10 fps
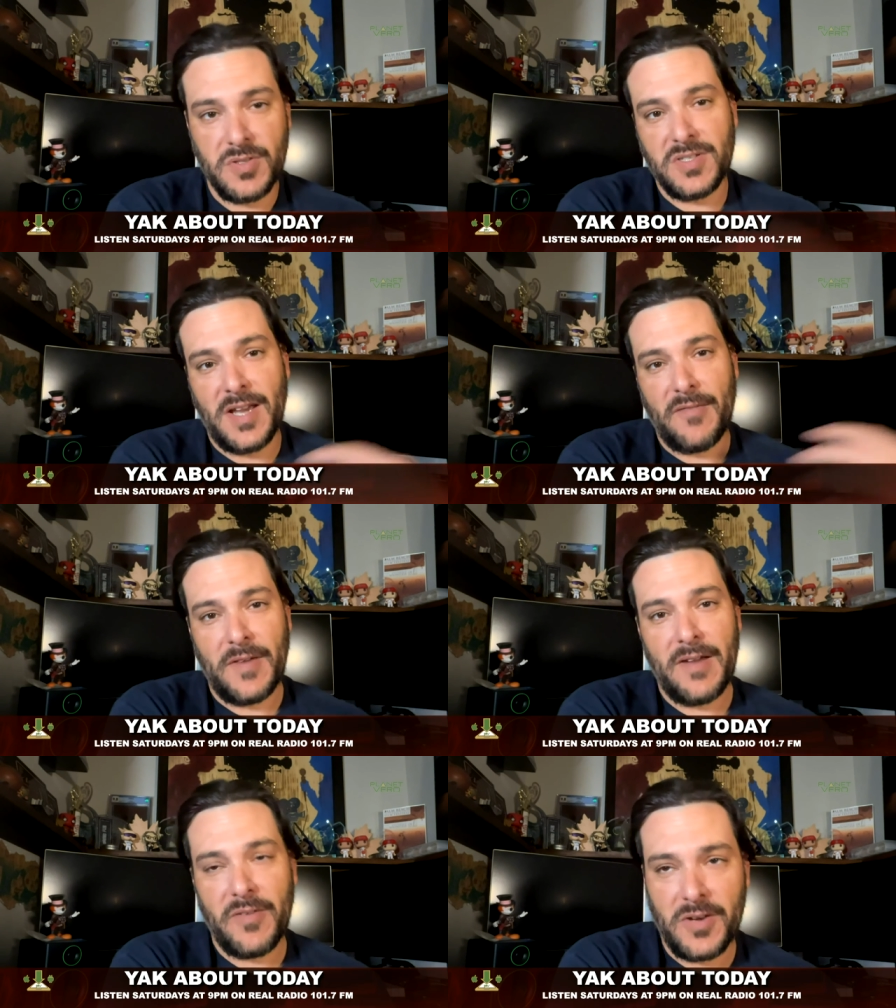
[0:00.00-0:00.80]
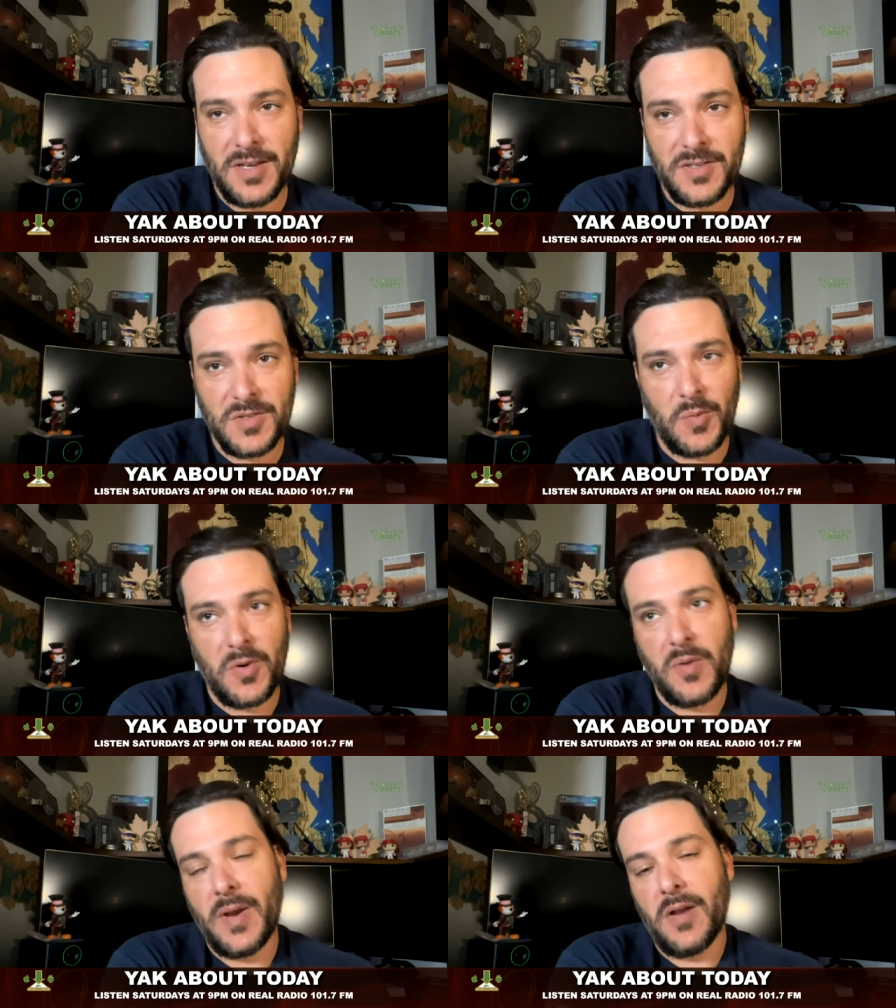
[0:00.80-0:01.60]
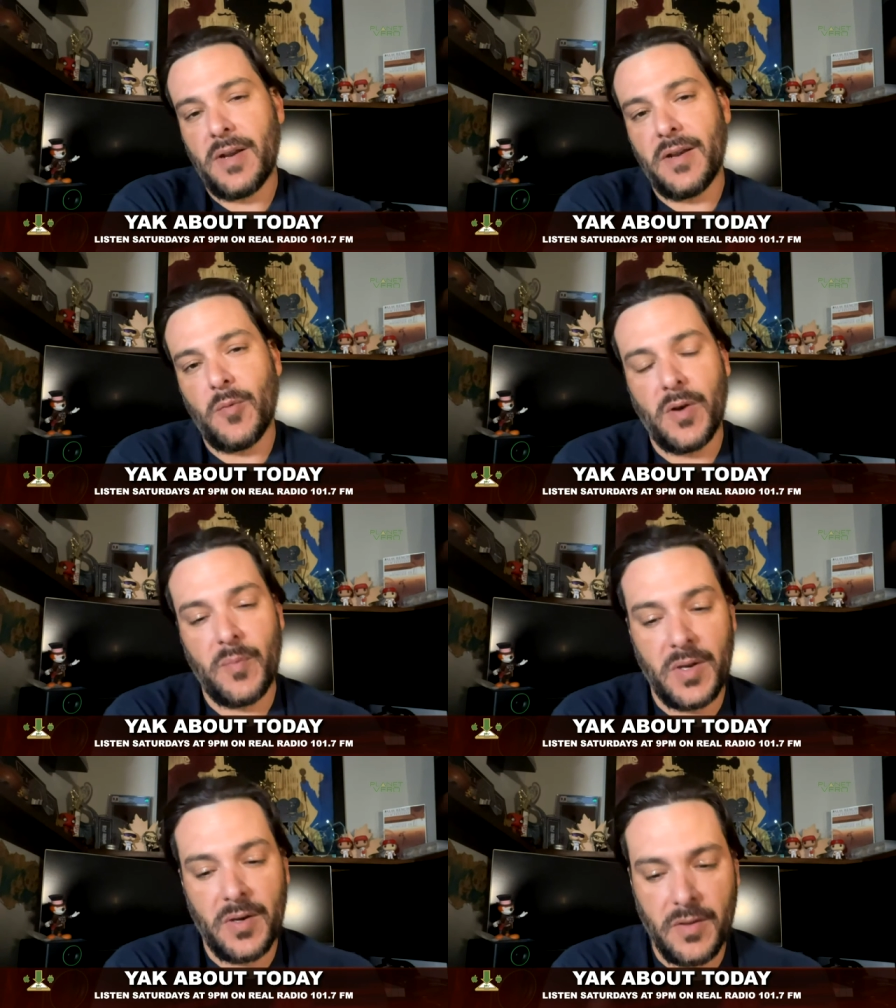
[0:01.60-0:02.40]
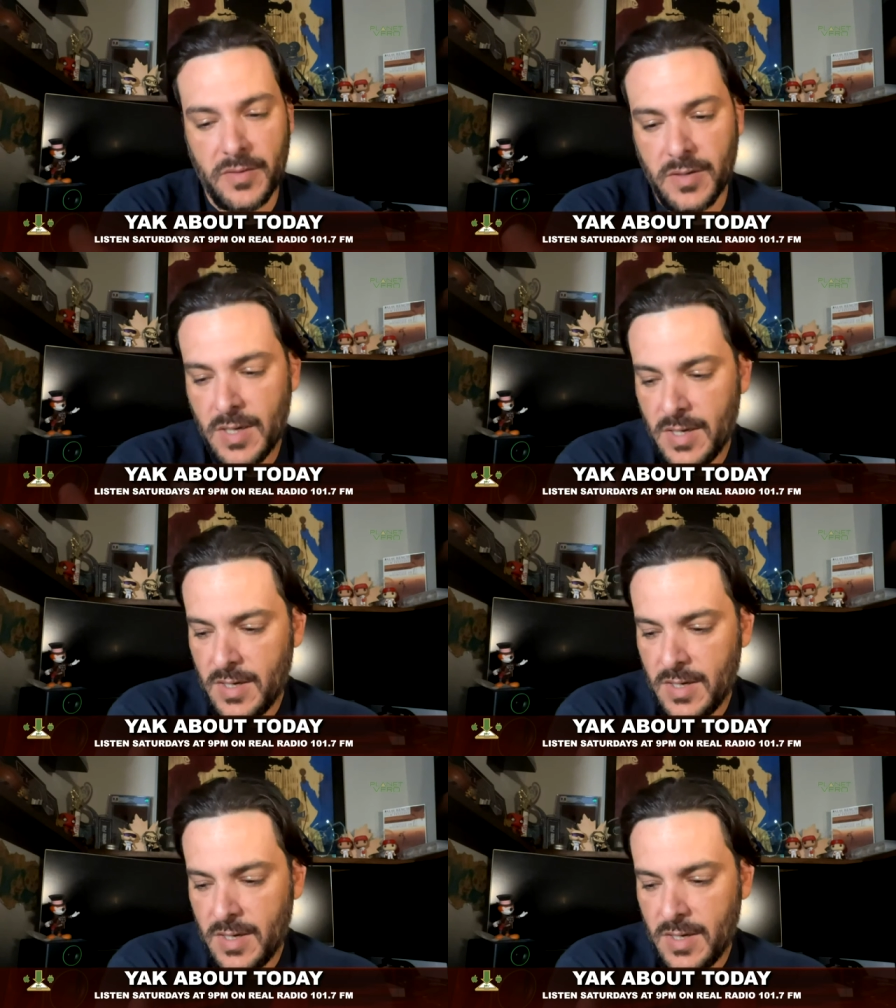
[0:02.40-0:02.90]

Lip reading: She's got 5 other kids to worry about. I didn't want to be another